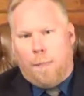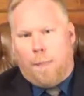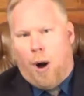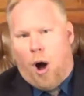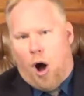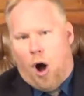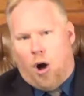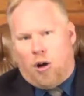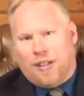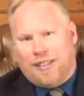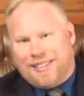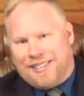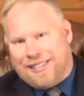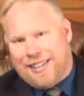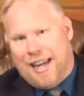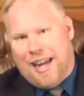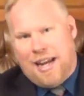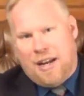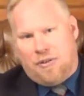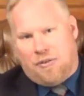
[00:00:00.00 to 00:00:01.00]
Paul is
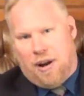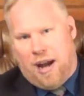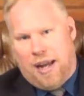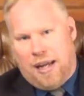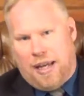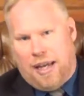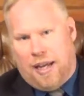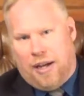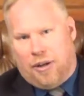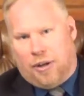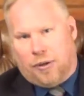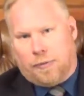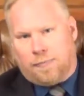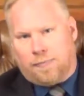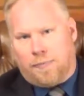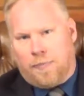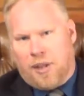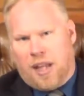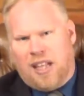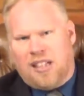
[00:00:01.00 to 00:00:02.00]
saying right here
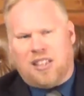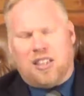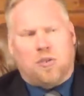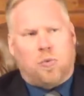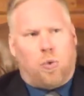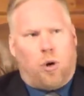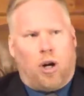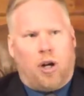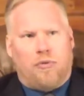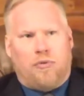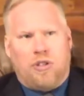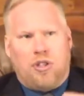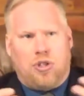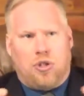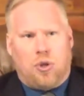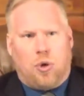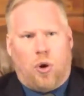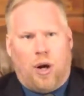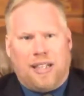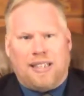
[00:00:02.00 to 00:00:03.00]
is this word
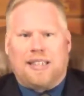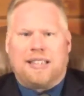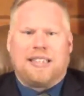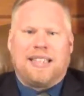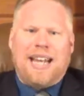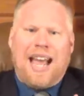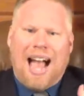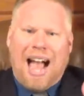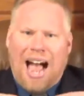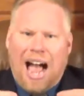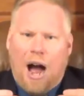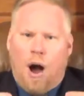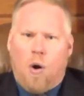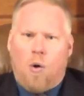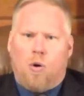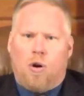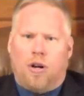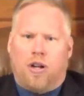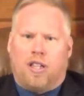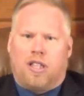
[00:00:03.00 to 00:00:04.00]
rejoice is an
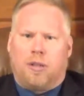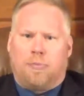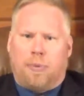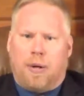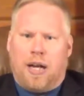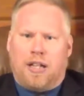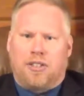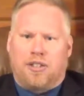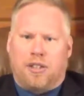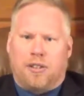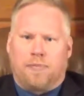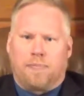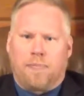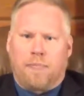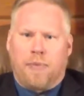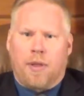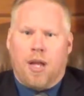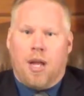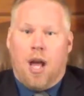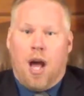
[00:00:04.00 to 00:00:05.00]
outward expression
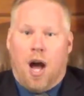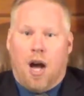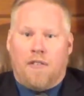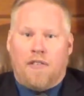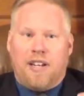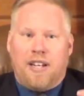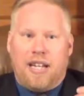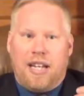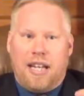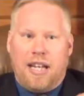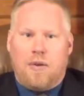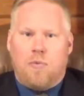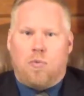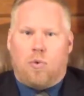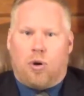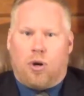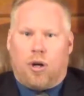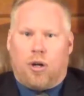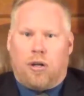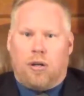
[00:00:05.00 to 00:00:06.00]
of an
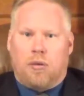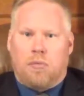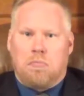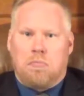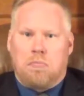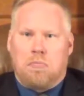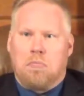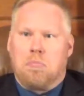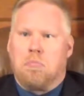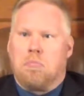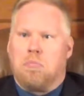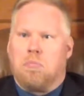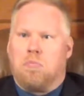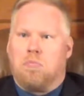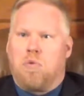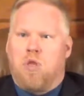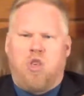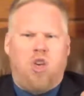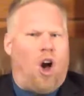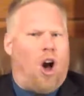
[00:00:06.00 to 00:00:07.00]
inward
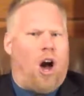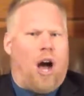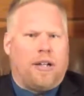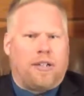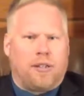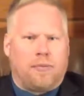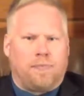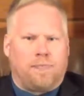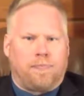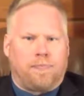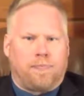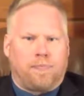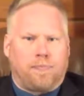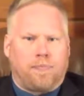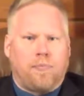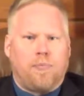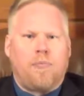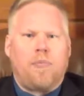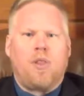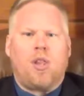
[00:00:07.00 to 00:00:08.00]
thought.
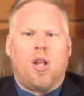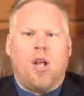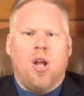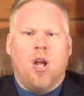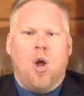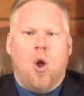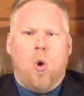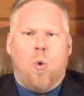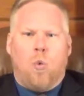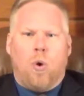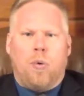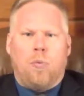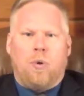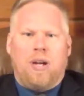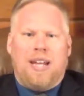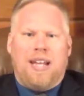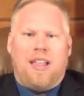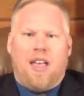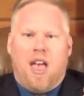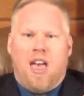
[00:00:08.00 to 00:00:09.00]
When
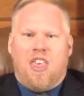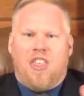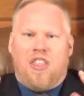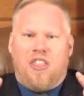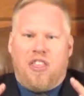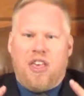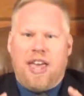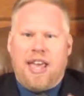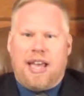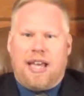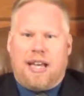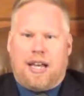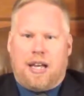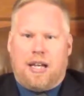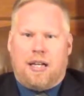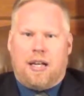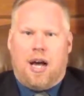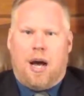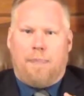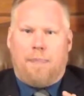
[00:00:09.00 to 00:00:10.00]
we think
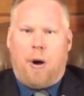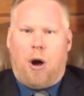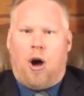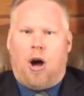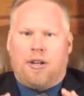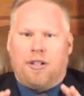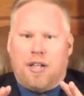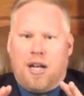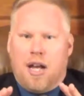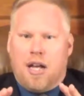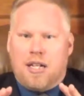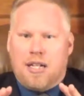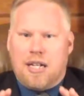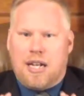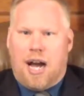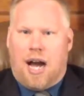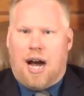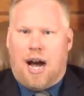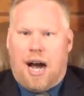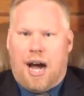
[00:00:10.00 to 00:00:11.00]
upon
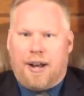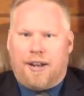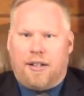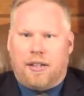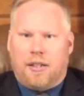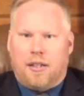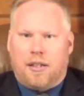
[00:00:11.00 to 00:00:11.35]
God,